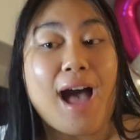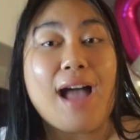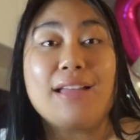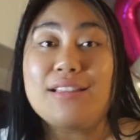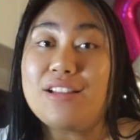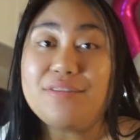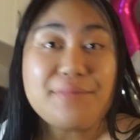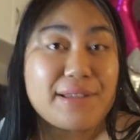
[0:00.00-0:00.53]
I
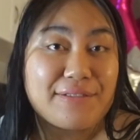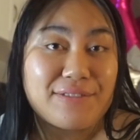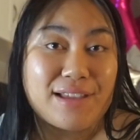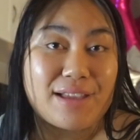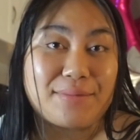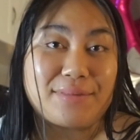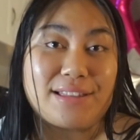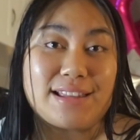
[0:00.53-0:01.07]
love my
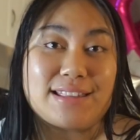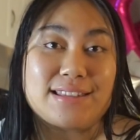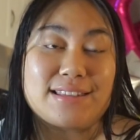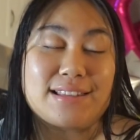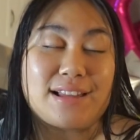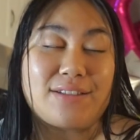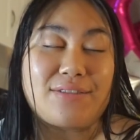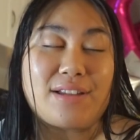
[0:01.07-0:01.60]
family and
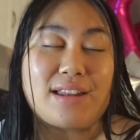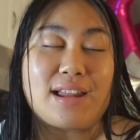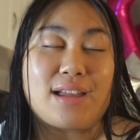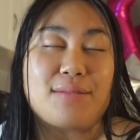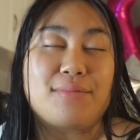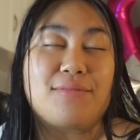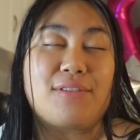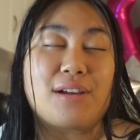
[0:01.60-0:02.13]
stuff and
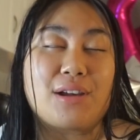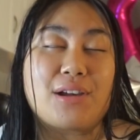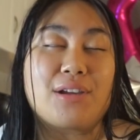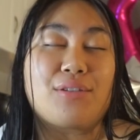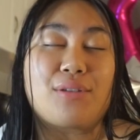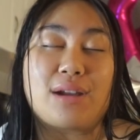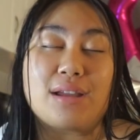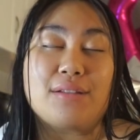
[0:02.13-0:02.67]
I'm very
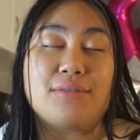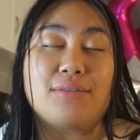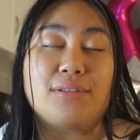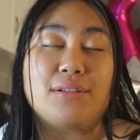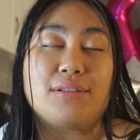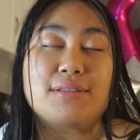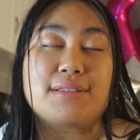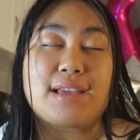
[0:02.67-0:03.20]

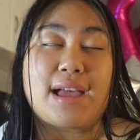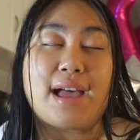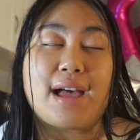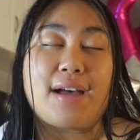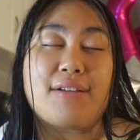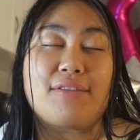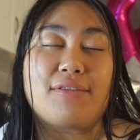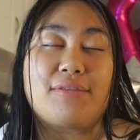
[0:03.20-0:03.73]
grateful to
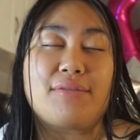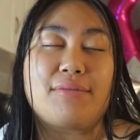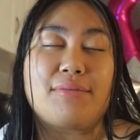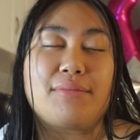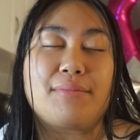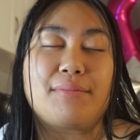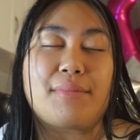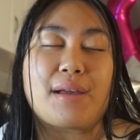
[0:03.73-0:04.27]
have
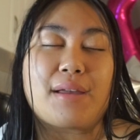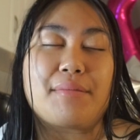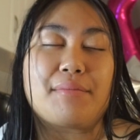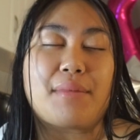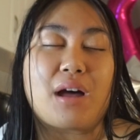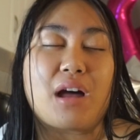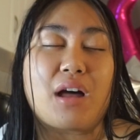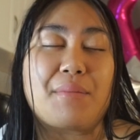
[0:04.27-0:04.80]
my
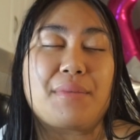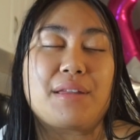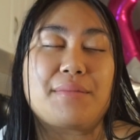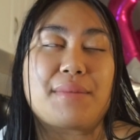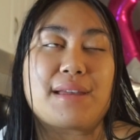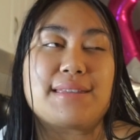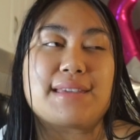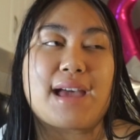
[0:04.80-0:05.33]
mom
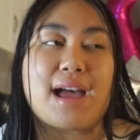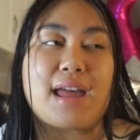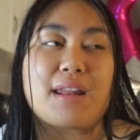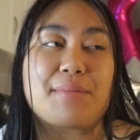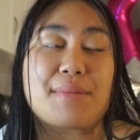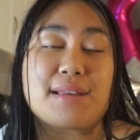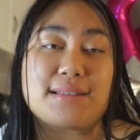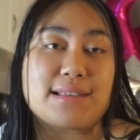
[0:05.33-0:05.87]
and my dad
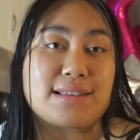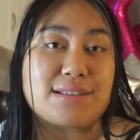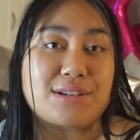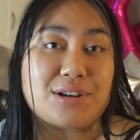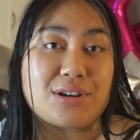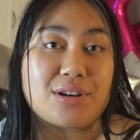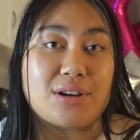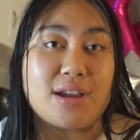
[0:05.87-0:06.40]
and my
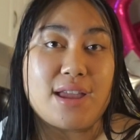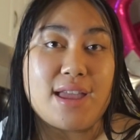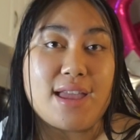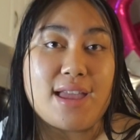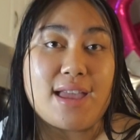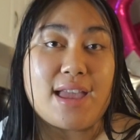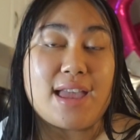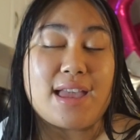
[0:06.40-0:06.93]
sister
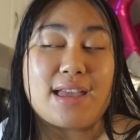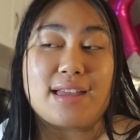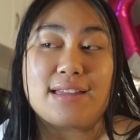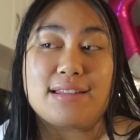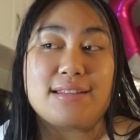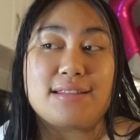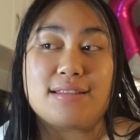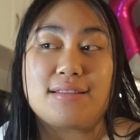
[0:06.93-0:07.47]

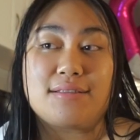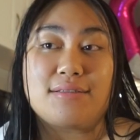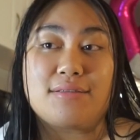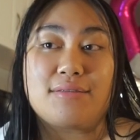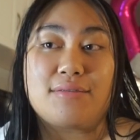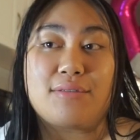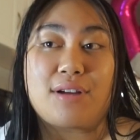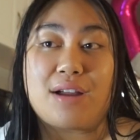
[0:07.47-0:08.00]
and
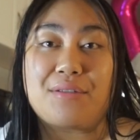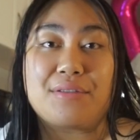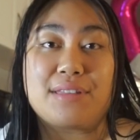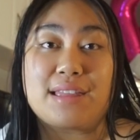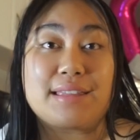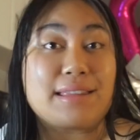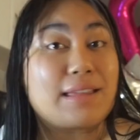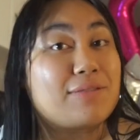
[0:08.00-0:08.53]
for
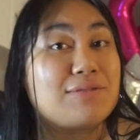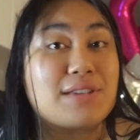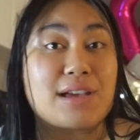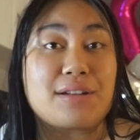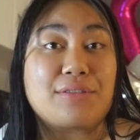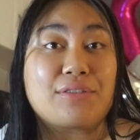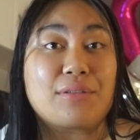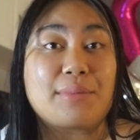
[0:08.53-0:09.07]
everything they've
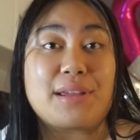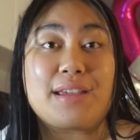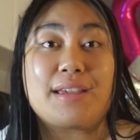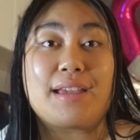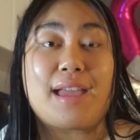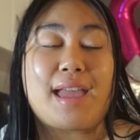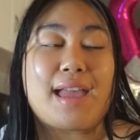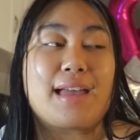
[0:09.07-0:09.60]
done for
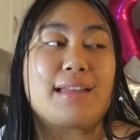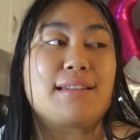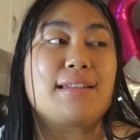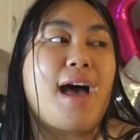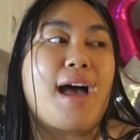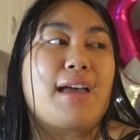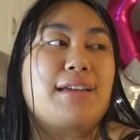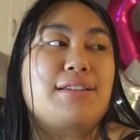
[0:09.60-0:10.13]
me and
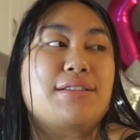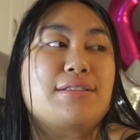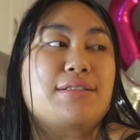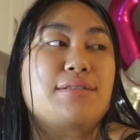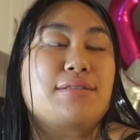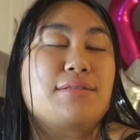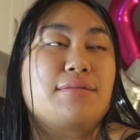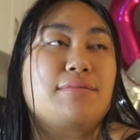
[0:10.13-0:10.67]
I
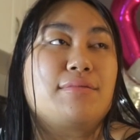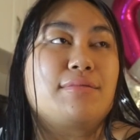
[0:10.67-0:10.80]
just